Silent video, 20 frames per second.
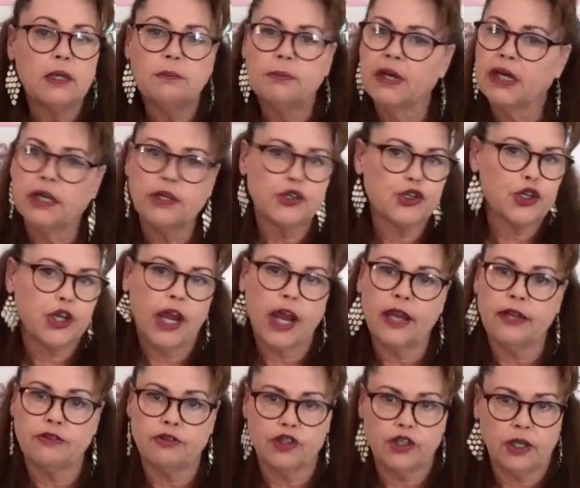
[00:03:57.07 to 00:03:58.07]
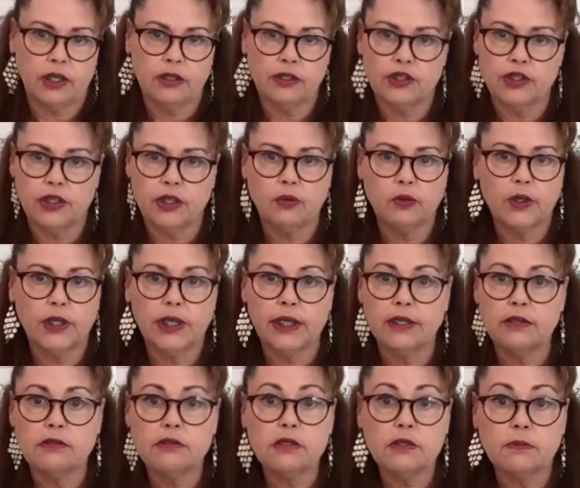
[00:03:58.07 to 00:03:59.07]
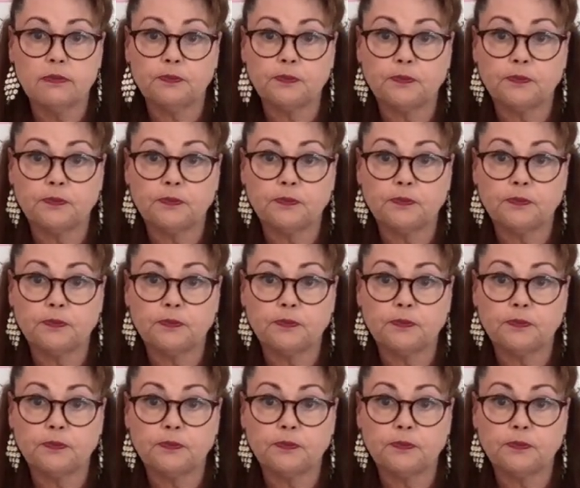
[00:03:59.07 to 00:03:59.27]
Because you can't change anyone else.